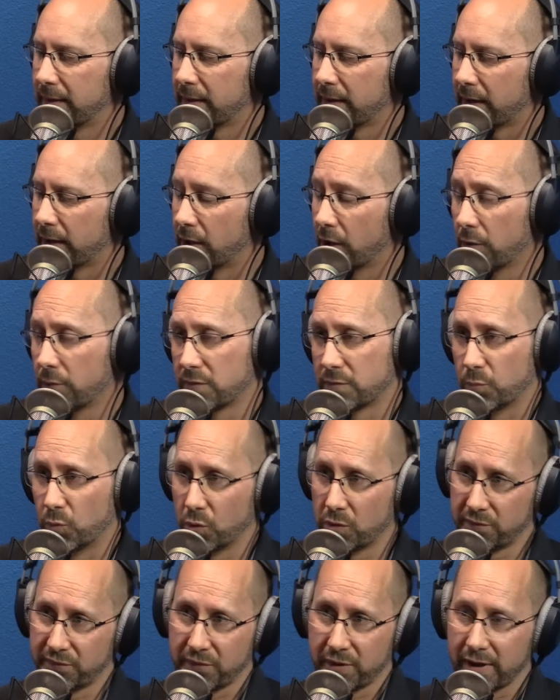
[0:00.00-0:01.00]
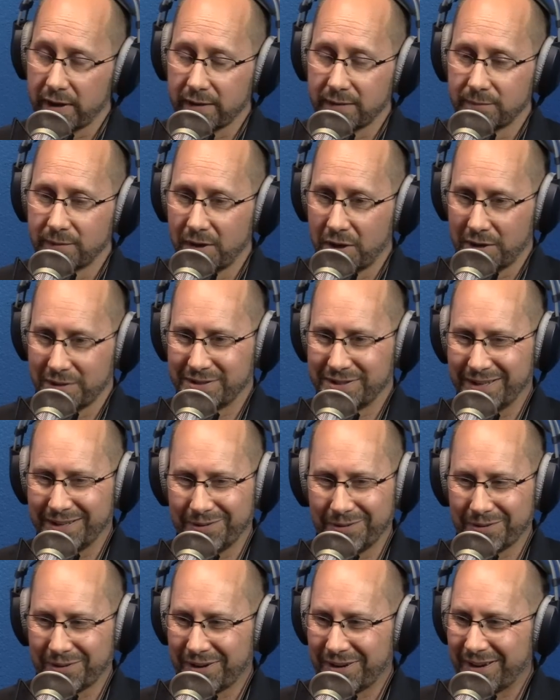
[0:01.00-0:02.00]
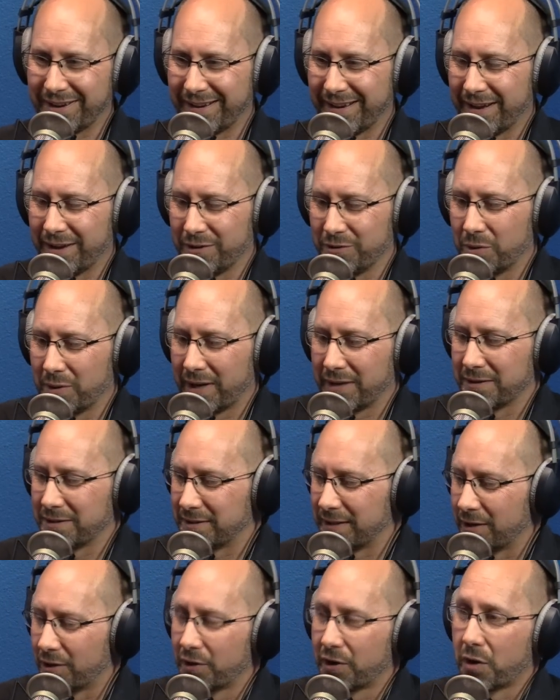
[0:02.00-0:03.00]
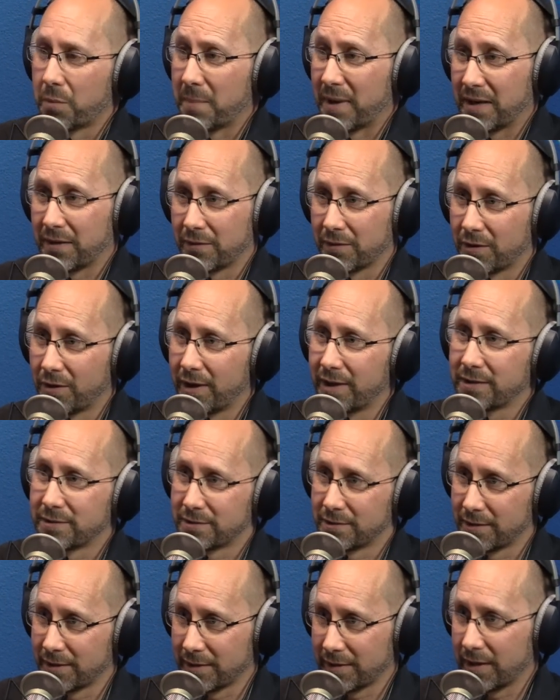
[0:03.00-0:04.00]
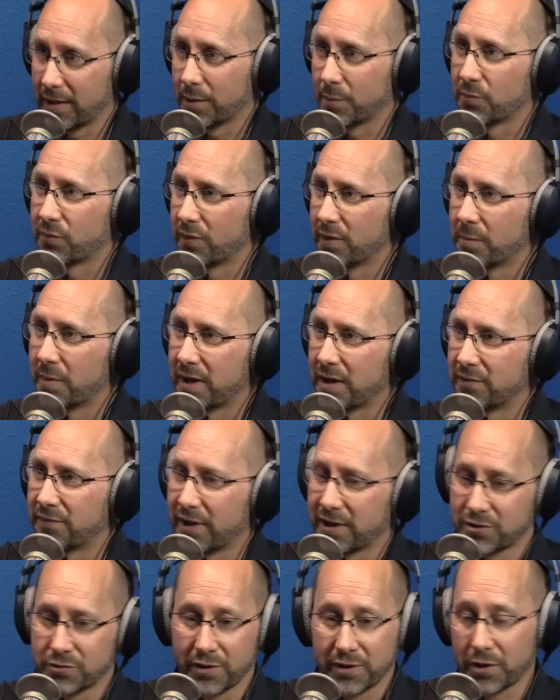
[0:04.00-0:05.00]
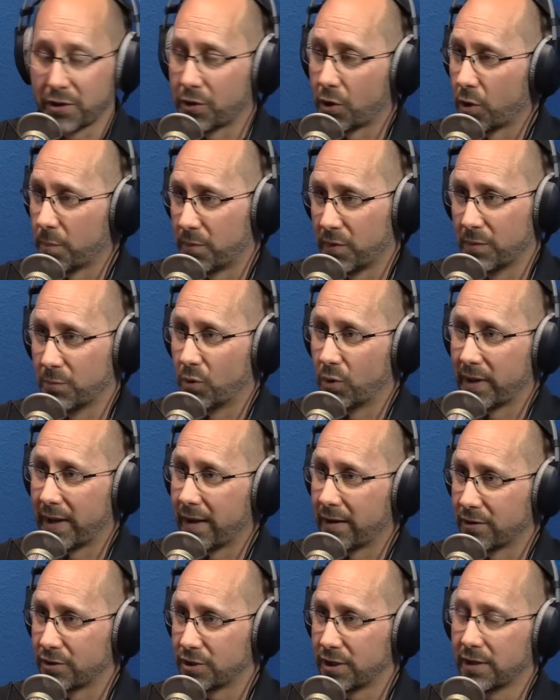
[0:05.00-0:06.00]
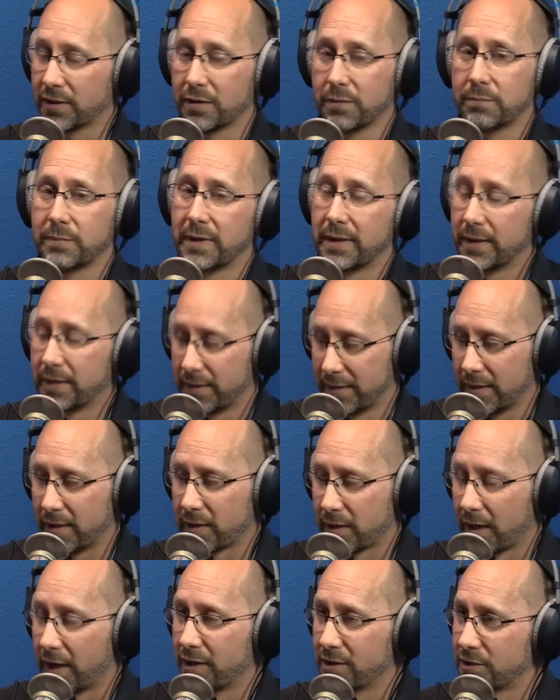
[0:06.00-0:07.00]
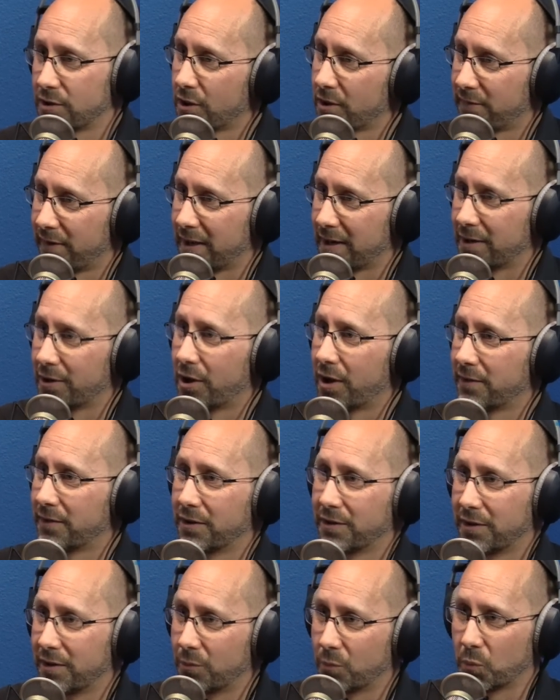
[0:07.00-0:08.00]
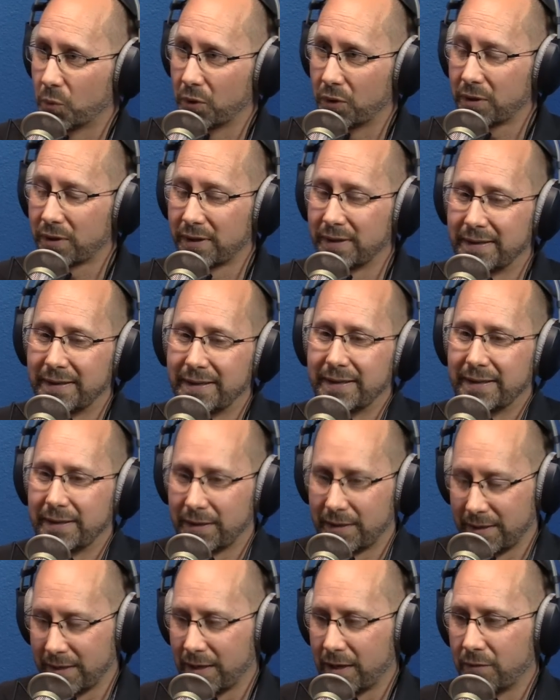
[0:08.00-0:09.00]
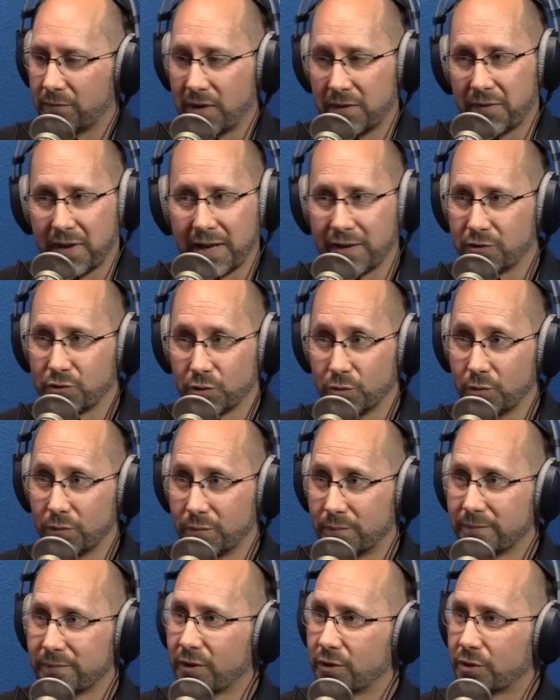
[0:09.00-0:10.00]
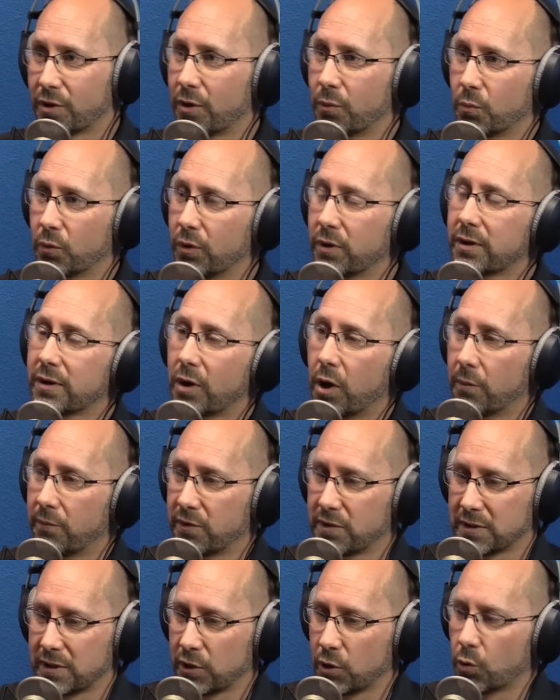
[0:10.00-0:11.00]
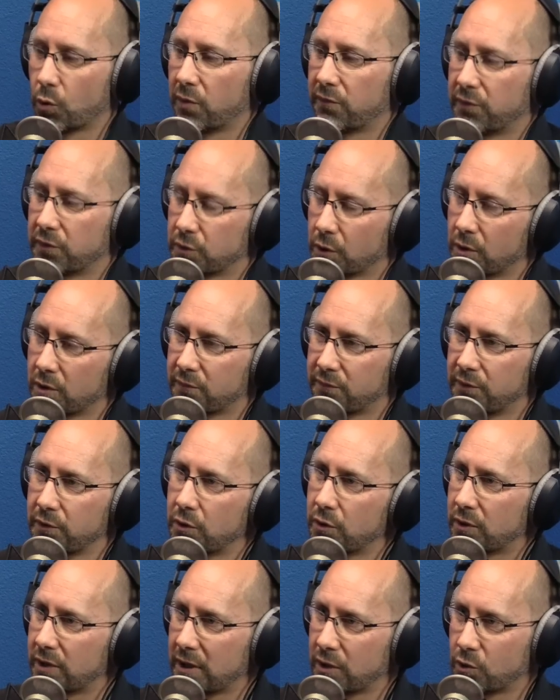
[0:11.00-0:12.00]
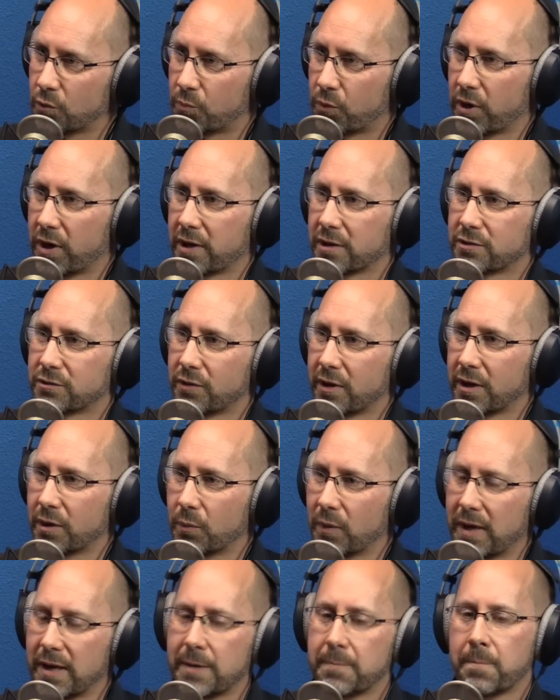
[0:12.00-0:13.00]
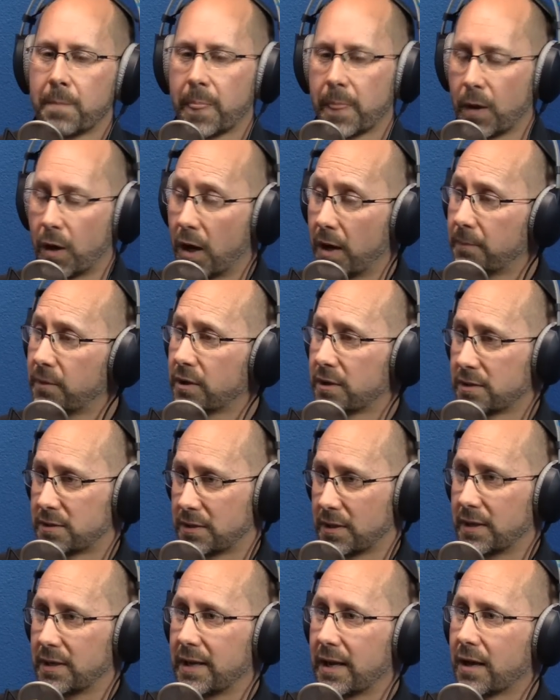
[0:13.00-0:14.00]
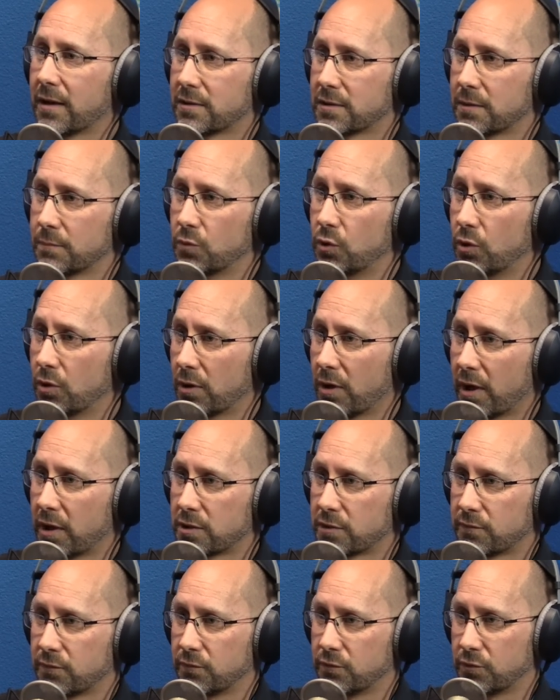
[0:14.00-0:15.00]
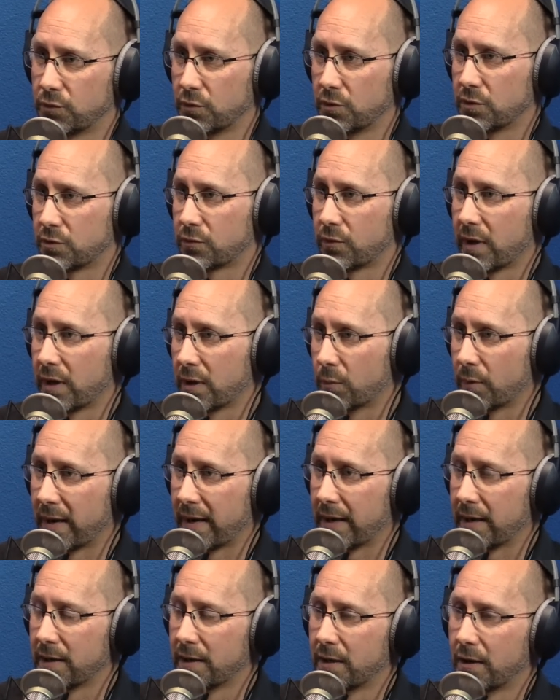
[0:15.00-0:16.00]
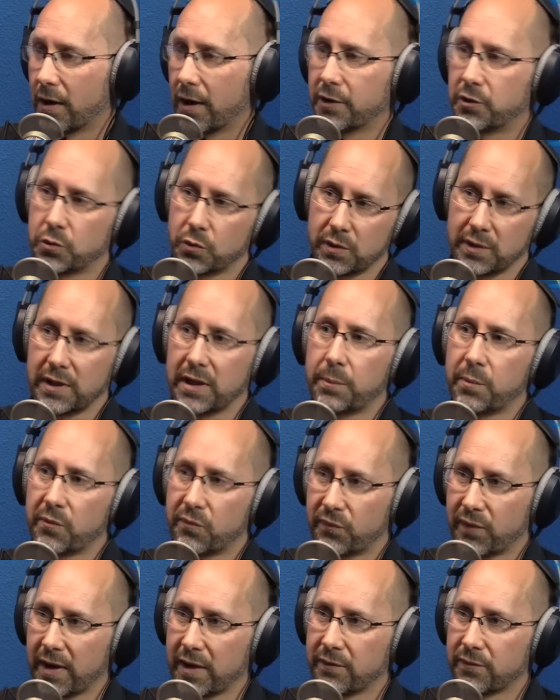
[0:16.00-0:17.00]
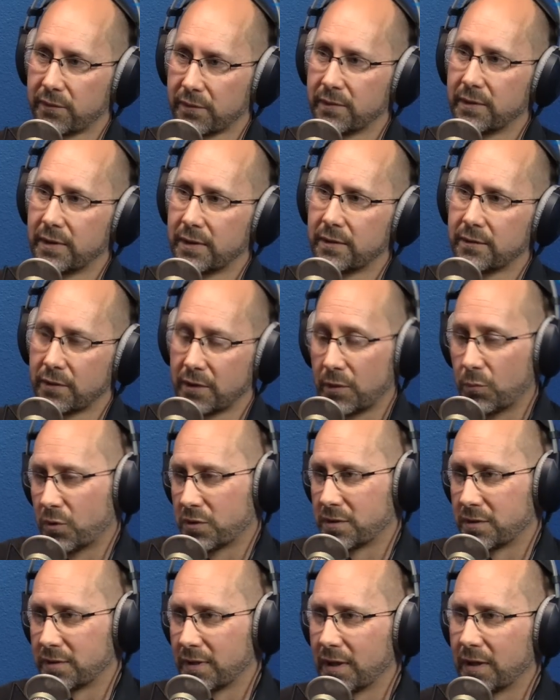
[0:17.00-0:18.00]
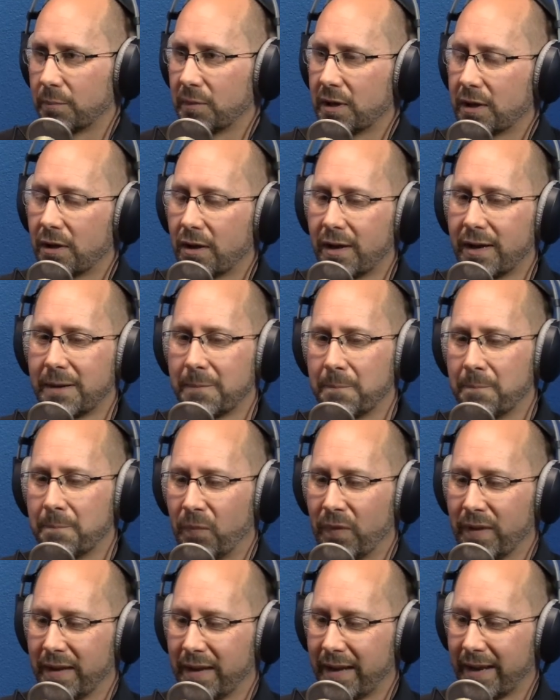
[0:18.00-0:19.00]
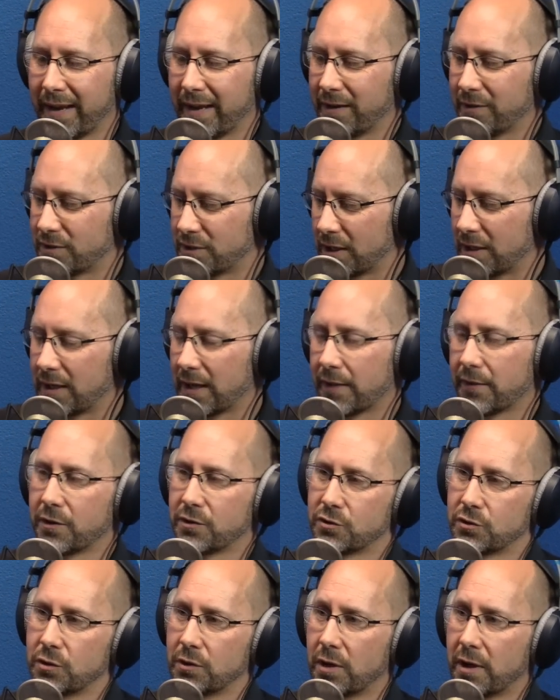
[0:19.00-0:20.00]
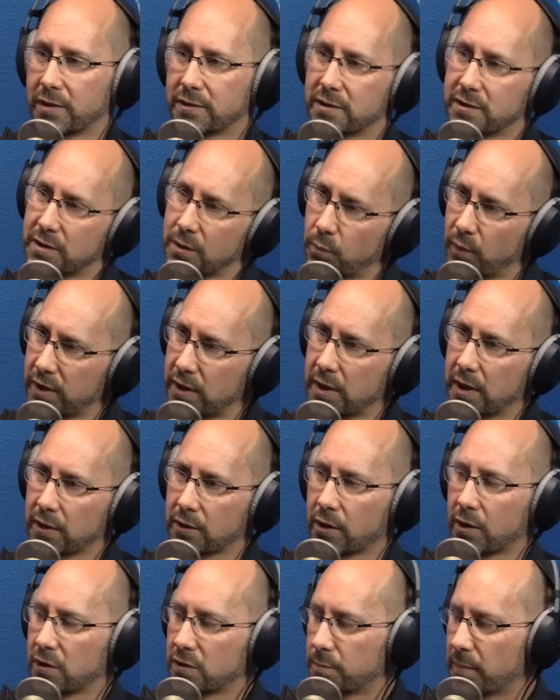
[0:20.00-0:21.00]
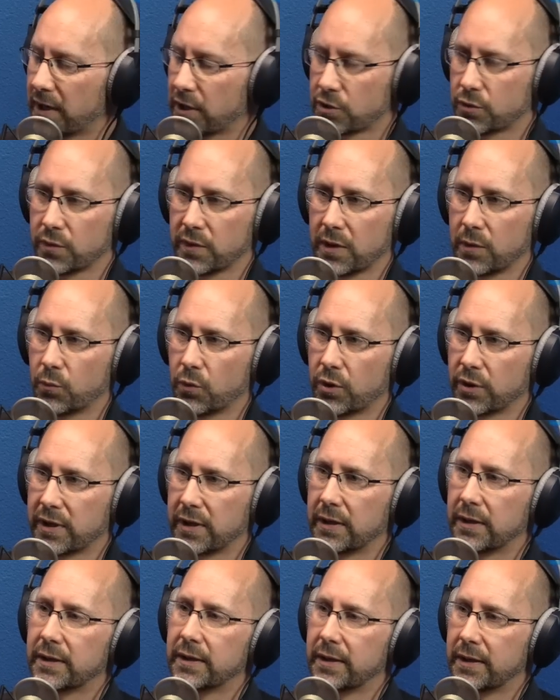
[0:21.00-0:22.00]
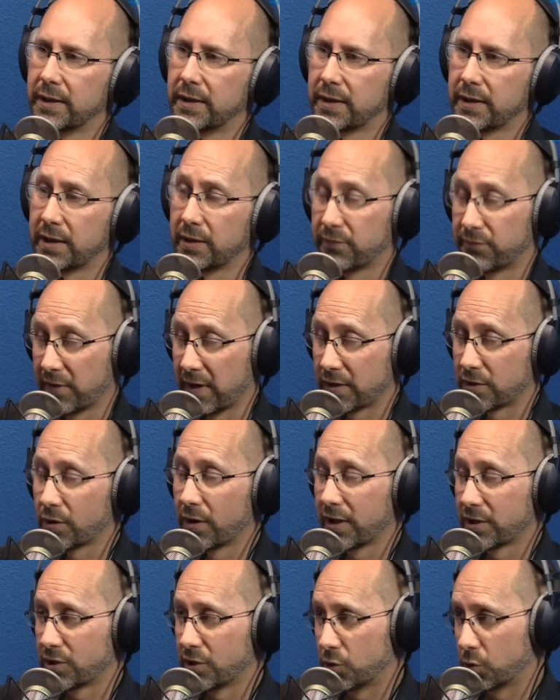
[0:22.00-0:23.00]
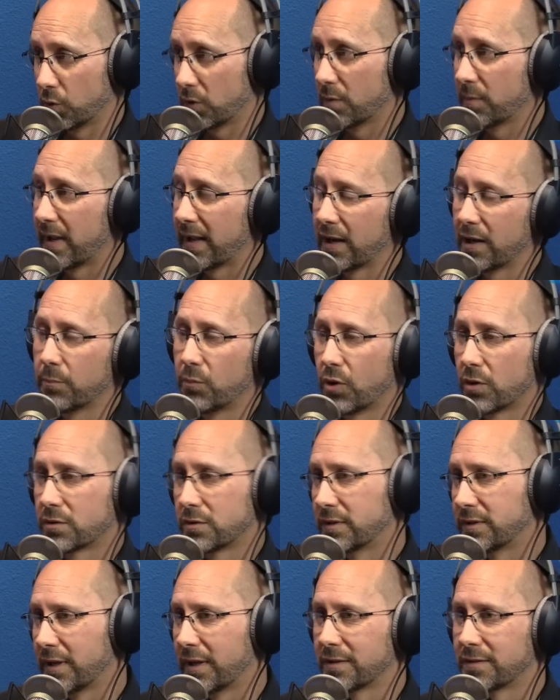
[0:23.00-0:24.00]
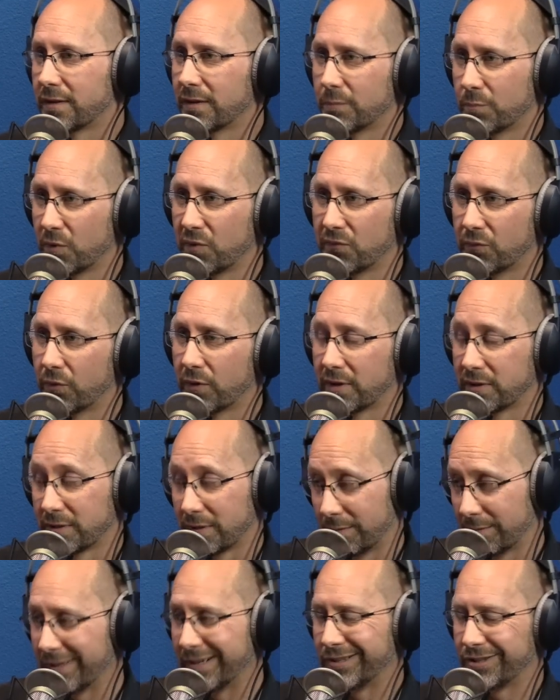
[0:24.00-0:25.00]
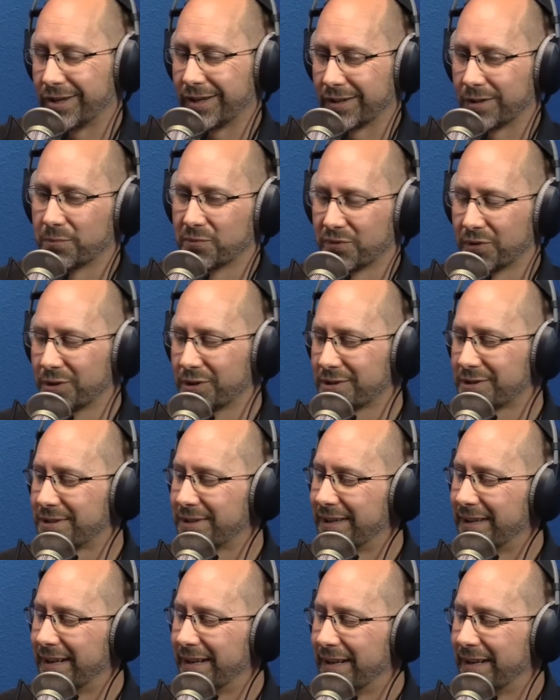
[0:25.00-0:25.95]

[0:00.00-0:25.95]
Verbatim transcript: And I was mortified. I said, look, I, I, you'll understand I don't make the lights. I get them from the manufacturer. I don't open them all out and check them. Occasionally I've had a light that didn't work. Uh, I've never had two that don't work. Obviously, you're a photographer. You need your product straight away. I'm going to send out some new lights to you straight away. I took a leap of faith that he wasn't telling me a lie, and sent out those two lights. I said, when you get those, make sure they're working. In fact, I actually took them out of the box and tested them before. I said, I'm going to check them first.